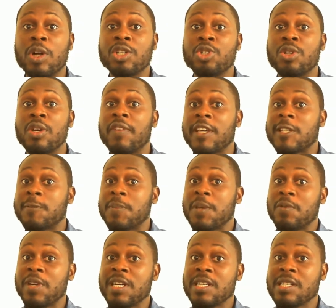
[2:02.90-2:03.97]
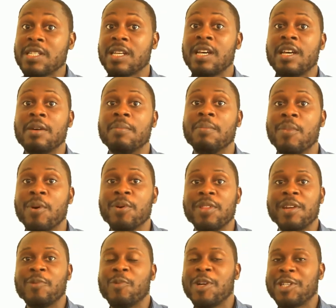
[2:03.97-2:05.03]
you have experienced, more
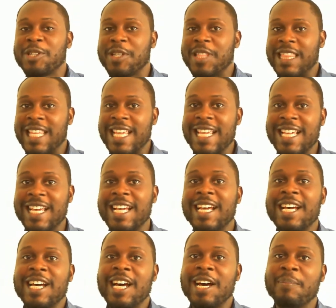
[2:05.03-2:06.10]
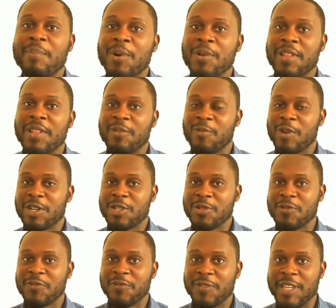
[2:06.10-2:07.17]
than what you think, and more than what you
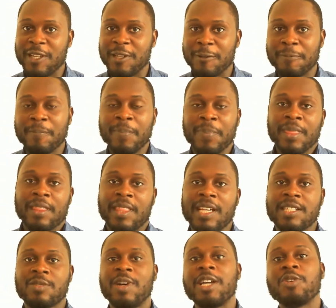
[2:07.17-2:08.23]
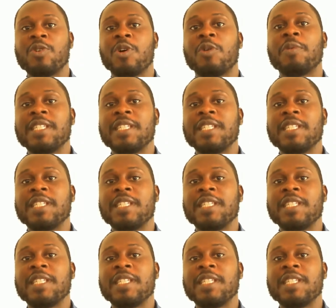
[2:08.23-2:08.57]
feel. That's why you always